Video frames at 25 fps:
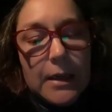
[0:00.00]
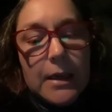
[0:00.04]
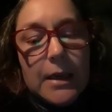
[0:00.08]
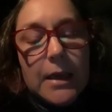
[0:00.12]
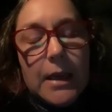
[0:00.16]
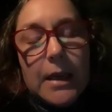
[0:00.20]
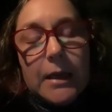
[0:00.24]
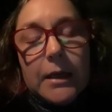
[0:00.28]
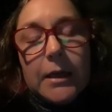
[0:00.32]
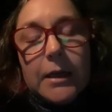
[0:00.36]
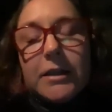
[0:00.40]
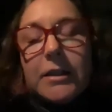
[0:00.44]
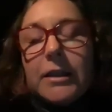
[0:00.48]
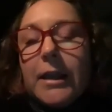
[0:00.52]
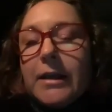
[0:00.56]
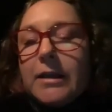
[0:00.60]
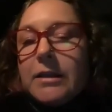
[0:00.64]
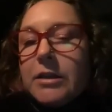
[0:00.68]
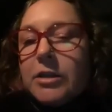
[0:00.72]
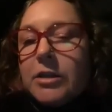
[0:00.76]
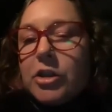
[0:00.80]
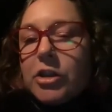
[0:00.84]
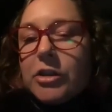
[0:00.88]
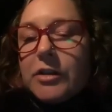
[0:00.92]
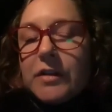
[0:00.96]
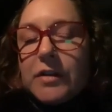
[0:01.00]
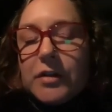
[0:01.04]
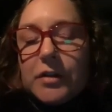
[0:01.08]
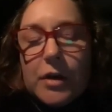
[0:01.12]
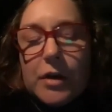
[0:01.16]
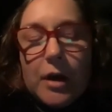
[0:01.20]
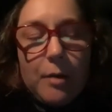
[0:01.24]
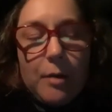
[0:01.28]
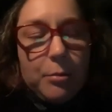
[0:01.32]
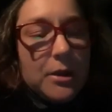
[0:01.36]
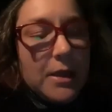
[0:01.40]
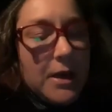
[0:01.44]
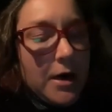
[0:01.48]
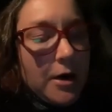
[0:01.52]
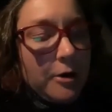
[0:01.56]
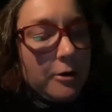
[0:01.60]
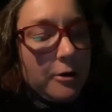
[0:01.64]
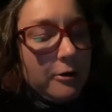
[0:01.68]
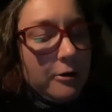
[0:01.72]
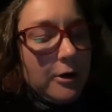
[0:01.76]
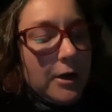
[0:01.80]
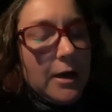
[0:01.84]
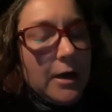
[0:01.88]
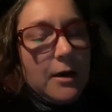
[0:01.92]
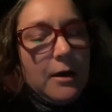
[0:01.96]
And I'd like to just stop
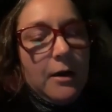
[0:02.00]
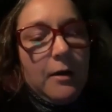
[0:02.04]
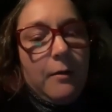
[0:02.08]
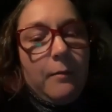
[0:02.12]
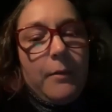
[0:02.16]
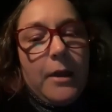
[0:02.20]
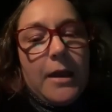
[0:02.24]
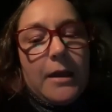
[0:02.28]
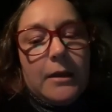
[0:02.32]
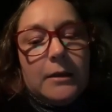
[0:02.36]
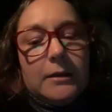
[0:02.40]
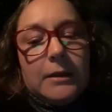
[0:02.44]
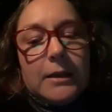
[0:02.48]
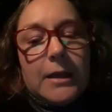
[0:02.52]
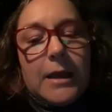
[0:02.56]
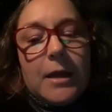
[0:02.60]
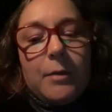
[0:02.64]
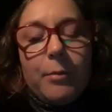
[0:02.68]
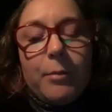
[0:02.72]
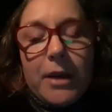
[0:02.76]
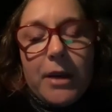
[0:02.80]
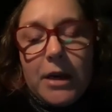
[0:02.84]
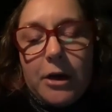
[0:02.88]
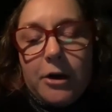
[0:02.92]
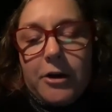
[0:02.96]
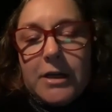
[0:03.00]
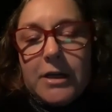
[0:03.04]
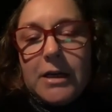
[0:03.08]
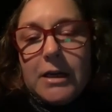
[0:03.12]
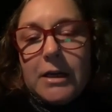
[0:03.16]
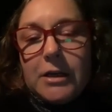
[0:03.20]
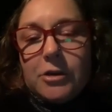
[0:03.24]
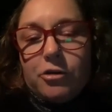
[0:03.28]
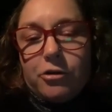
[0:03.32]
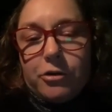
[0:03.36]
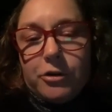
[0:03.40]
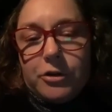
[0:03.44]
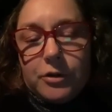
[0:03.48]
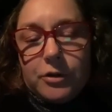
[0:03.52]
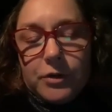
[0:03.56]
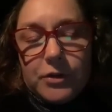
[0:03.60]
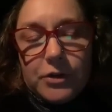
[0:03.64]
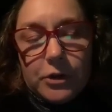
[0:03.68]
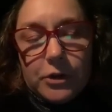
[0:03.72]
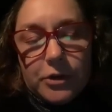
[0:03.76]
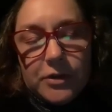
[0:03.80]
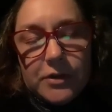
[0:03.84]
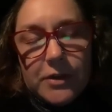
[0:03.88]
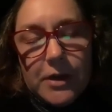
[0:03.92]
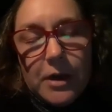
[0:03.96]
there and let Perry
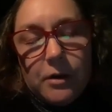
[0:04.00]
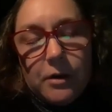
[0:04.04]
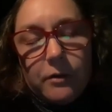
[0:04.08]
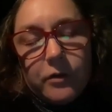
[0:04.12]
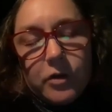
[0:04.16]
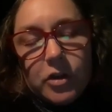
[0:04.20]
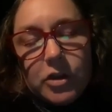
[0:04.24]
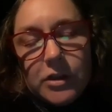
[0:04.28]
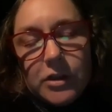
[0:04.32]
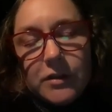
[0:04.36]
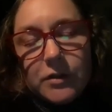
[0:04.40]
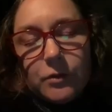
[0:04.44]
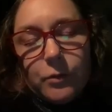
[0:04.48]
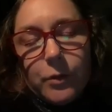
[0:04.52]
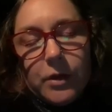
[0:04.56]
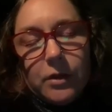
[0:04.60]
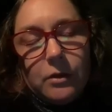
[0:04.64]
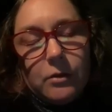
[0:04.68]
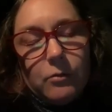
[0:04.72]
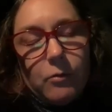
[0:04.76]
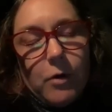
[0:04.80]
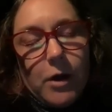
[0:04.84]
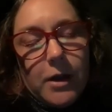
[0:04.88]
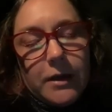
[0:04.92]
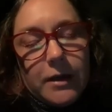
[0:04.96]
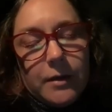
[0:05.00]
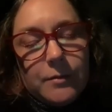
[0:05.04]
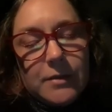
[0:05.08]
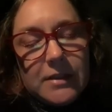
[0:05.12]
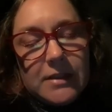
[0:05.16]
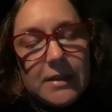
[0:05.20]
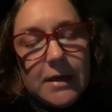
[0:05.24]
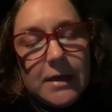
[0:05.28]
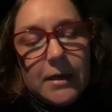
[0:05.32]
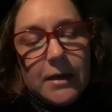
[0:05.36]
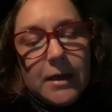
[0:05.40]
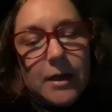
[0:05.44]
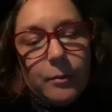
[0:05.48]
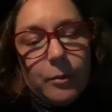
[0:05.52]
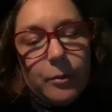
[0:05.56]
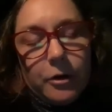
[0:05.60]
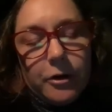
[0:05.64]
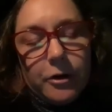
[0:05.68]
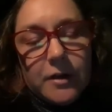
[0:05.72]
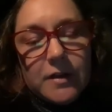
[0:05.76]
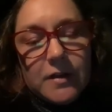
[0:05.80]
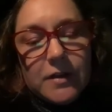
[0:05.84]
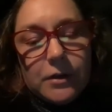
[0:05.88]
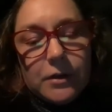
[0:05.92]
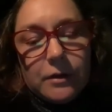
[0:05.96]
introduce herself. She's with the YMCA
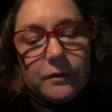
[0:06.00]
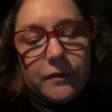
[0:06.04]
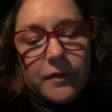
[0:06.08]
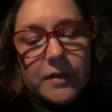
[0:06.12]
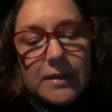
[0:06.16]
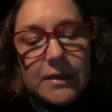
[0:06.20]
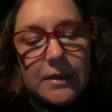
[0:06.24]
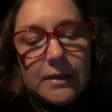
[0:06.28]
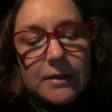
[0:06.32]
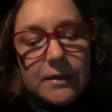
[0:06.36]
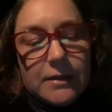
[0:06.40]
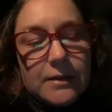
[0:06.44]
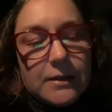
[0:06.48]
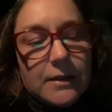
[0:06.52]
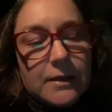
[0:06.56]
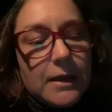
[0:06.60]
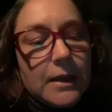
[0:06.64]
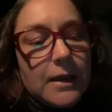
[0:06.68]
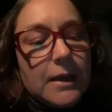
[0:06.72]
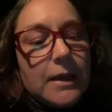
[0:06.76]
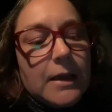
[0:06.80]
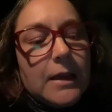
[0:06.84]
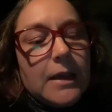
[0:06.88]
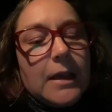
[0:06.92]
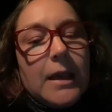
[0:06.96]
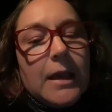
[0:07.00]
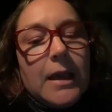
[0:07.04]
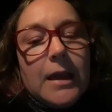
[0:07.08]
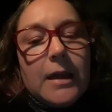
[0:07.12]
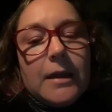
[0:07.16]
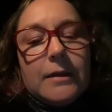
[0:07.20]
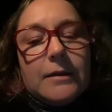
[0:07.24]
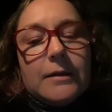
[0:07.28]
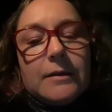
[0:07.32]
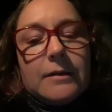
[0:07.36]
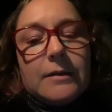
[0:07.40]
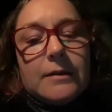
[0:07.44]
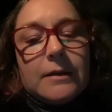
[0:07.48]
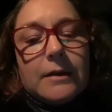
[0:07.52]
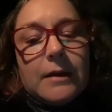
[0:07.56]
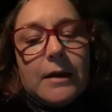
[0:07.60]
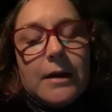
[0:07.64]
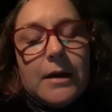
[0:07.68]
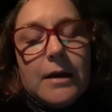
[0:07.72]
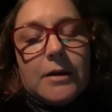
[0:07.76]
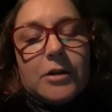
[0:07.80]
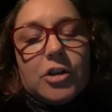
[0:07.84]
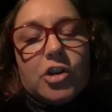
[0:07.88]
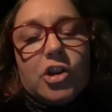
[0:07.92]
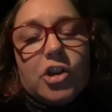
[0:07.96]
Immigrant Services, and
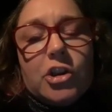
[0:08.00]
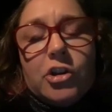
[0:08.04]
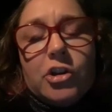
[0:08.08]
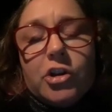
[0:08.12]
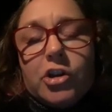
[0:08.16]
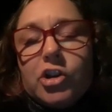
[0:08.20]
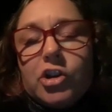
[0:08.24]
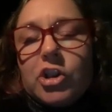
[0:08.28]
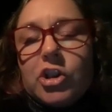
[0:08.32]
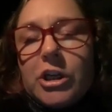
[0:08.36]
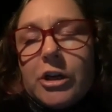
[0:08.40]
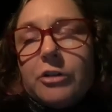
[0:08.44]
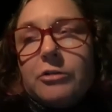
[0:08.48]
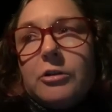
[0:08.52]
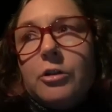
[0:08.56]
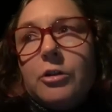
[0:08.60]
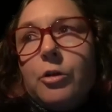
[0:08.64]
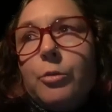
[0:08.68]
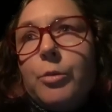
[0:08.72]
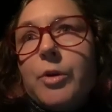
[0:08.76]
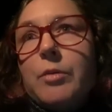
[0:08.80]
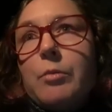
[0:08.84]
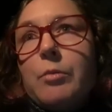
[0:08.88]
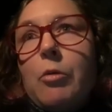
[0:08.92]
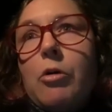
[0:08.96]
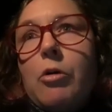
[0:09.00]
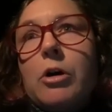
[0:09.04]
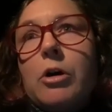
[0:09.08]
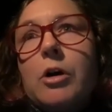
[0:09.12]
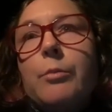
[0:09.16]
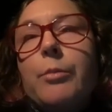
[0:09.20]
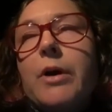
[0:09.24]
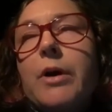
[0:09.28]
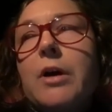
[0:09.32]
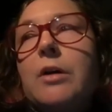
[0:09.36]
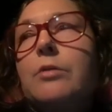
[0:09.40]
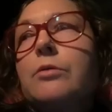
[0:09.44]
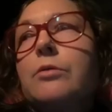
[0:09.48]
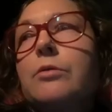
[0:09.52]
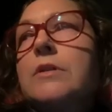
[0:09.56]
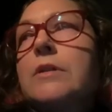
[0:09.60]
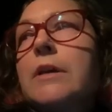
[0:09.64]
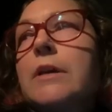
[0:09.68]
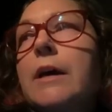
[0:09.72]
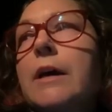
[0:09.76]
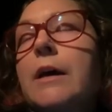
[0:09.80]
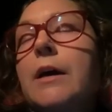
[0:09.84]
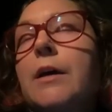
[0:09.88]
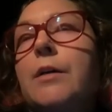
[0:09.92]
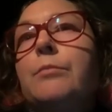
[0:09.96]
she could share a little bit more about
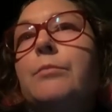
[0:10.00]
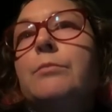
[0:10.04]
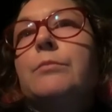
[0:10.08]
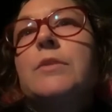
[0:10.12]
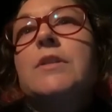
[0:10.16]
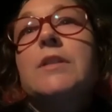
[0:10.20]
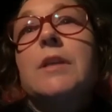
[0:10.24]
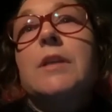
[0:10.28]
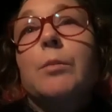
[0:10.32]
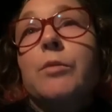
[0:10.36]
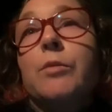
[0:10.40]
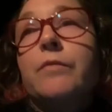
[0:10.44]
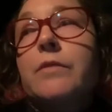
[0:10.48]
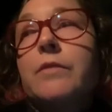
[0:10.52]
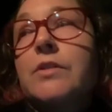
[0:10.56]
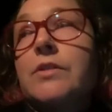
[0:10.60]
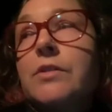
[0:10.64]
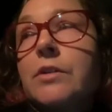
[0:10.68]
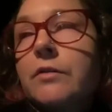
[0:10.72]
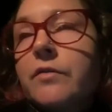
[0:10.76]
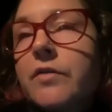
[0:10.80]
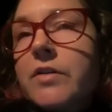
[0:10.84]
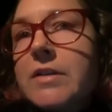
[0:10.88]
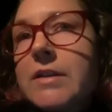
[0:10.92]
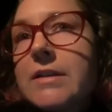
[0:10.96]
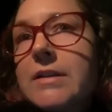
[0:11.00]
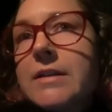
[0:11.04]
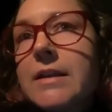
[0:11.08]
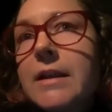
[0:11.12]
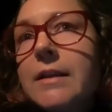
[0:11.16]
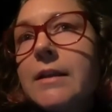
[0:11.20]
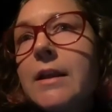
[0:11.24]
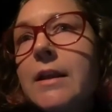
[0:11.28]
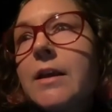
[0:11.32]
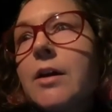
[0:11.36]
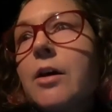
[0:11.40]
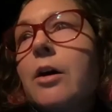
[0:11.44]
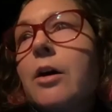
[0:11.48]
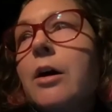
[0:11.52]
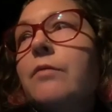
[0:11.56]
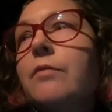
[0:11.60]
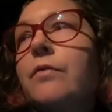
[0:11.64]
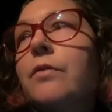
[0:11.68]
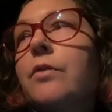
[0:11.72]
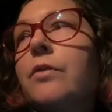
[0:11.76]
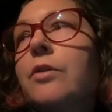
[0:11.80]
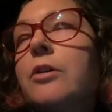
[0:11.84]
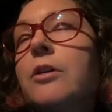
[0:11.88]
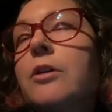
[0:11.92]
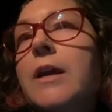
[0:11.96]
some of the services that they
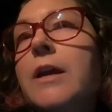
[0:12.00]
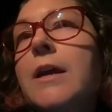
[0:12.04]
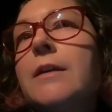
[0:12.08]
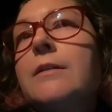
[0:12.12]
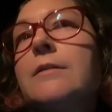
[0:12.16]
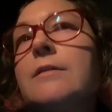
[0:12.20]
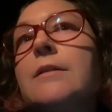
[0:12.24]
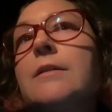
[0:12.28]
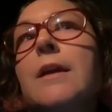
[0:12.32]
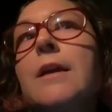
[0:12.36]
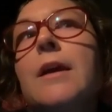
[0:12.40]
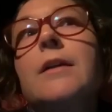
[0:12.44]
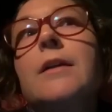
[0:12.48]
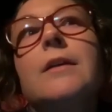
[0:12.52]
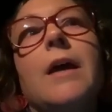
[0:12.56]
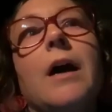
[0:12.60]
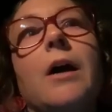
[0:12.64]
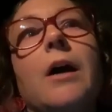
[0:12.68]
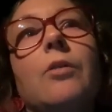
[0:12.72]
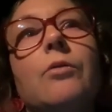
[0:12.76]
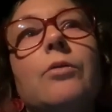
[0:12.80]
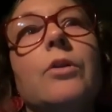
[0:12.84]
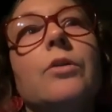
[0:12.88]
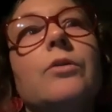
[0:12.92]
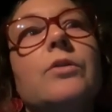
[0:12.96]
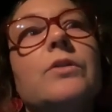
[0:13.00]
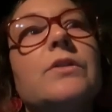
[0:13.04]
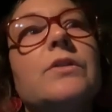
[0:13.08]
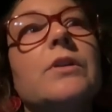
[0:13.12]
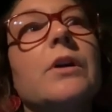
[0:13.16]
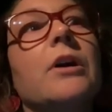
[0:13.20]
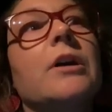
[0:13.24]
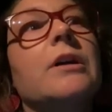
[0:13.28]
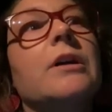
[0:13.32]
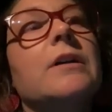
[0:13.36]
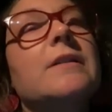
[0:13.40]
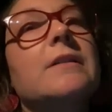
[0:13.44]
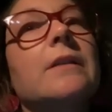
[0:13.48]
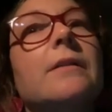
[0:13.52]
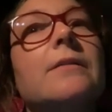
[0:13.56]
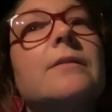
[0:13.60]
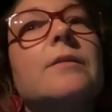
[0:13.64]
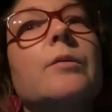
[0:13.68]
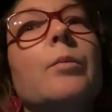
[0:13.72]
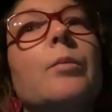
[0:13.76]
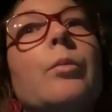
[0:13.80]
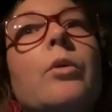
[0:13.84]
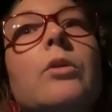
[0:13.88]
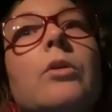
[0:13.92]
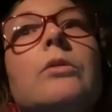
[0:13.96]
offer and how those are
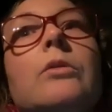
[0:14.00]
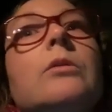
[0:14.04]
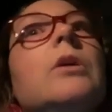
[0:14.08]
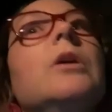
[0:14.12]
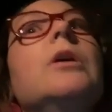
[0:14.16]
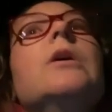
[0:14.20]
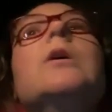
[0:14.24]
accessible